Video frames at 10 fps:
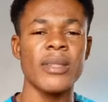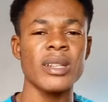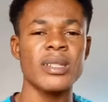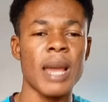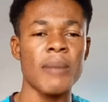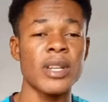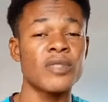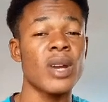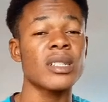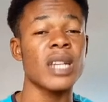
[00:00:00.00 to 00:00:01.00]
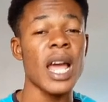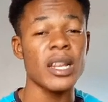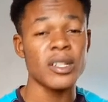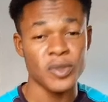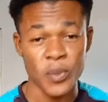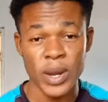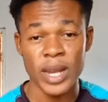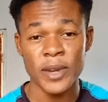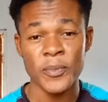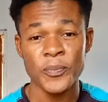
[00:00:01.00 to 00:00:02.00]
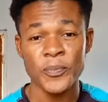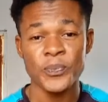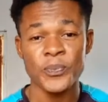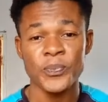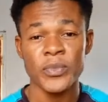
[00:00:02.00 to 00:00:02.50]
but this time they trashed us to win.